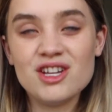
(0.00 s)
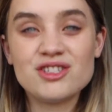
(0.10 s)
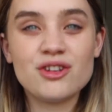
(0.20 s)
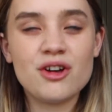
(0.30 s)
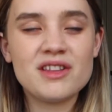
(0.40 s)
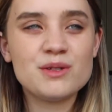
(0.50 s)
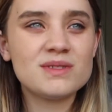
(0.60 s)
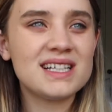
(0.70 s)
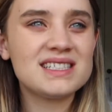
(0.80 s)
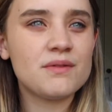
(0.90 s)
so this
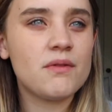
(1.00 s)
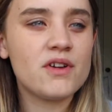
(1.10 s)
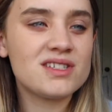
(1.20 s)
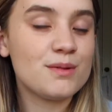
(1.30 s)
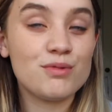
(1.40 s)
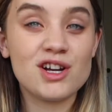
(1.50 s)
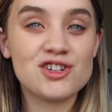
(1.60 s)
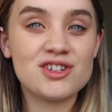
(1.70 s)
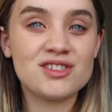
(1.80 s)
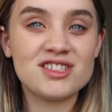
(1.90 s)
one's less of a first
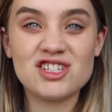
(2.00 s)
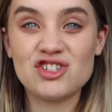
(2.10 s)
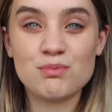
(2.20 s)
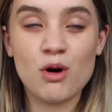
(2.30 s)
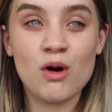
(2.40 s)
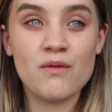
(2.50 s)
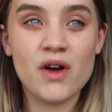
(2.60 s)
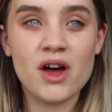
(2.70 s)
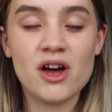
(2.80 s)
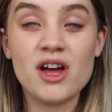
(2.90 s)
impressions, it's just more of
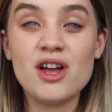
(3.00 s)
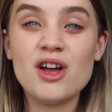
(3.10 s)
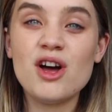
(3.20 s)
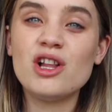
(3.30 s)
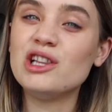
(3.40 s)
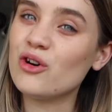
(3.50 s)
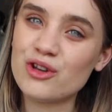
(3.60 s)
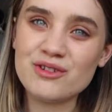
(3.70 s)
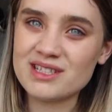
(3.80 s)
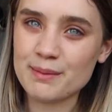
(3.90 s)
a look
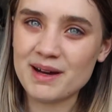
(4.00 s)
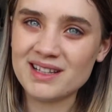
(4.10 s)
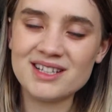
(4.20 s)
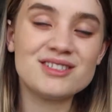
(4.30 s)
using the palette.